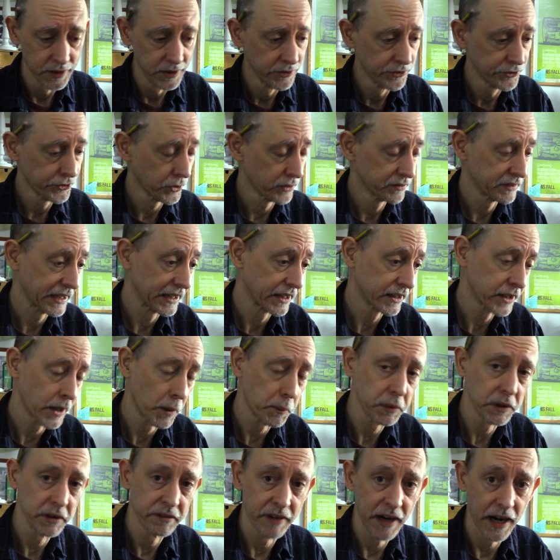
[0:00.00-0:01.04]
So I've got a
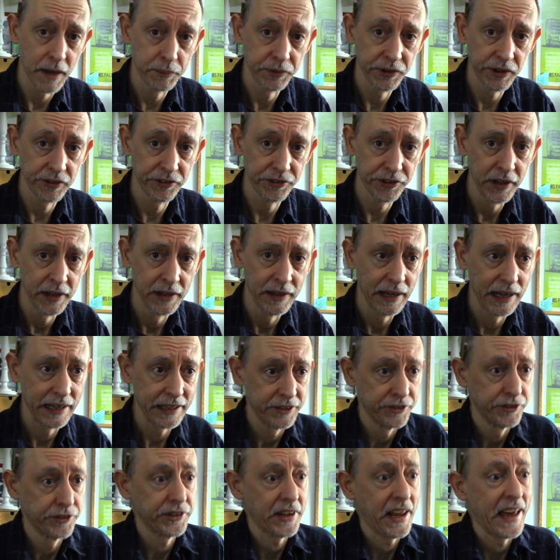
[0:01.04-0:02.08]
couple of options. I
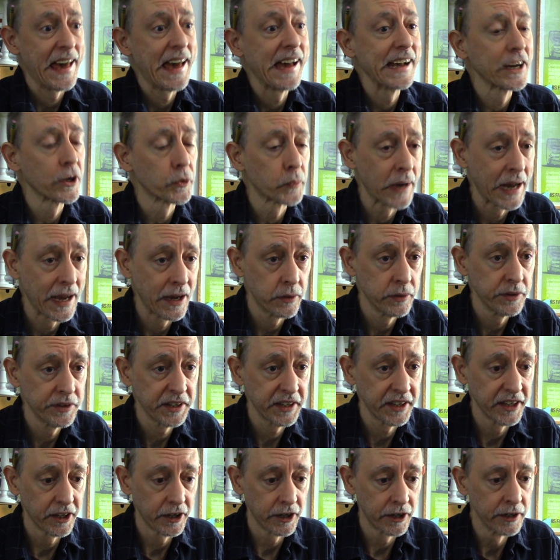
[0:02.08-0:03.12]
could just hang around
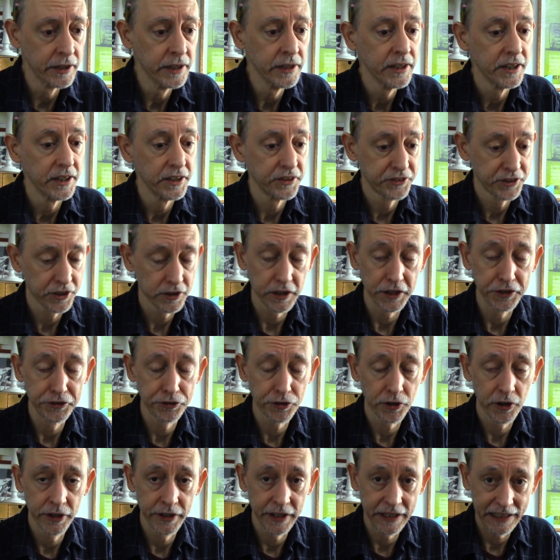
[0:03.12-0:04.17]
here until I
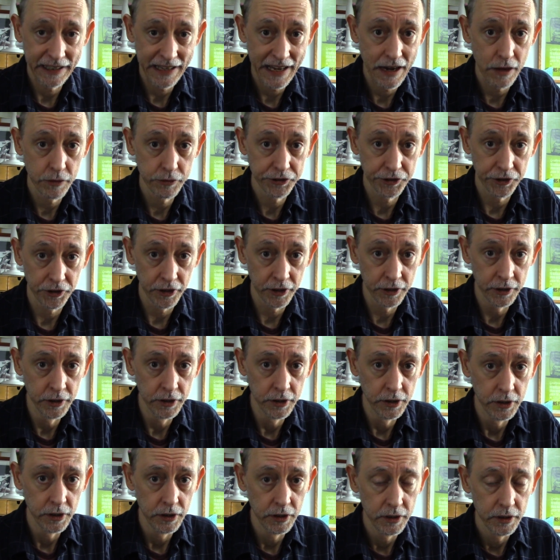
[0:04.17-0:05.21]
draw an encounter,
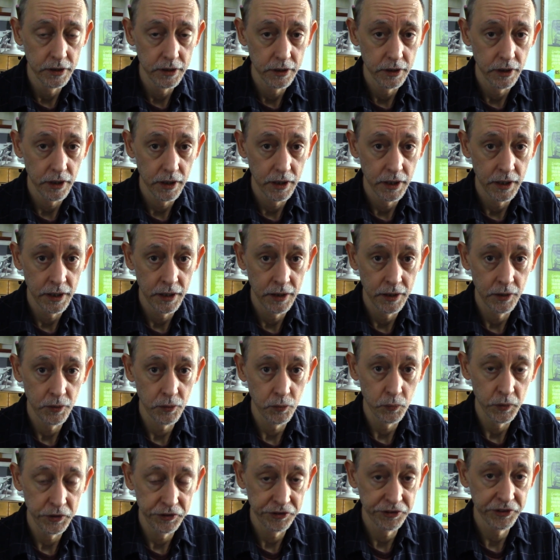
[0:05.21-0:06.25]

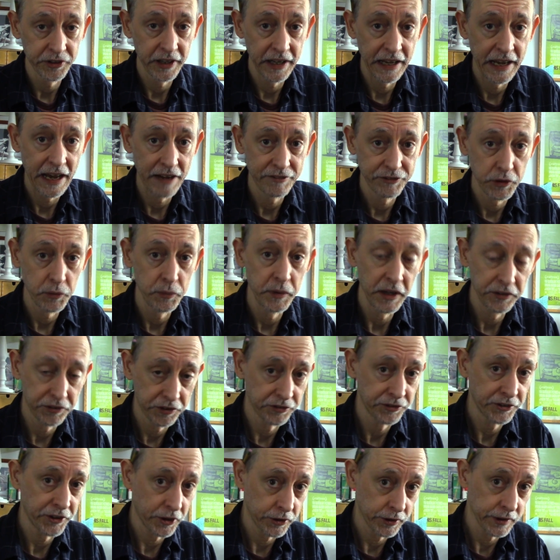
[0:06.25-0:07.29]
which is going to have to
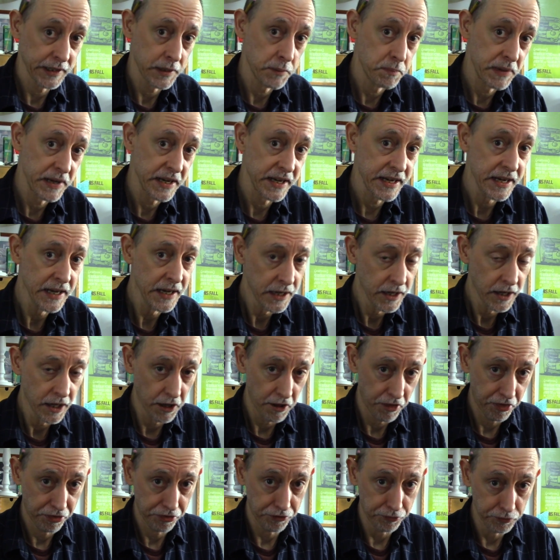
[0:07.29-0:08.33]
necessarily be
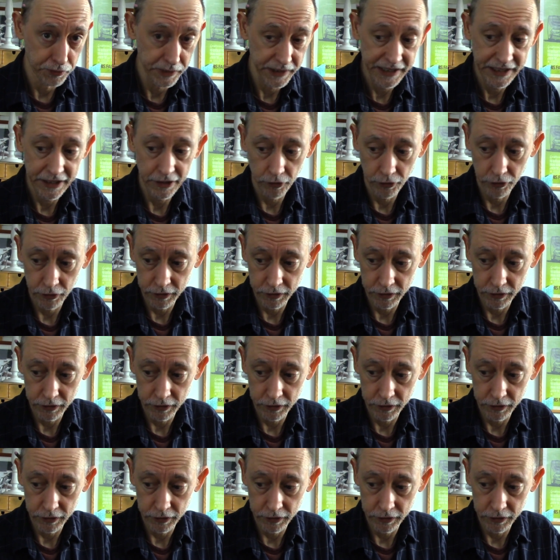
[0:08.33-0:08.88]
a 3 or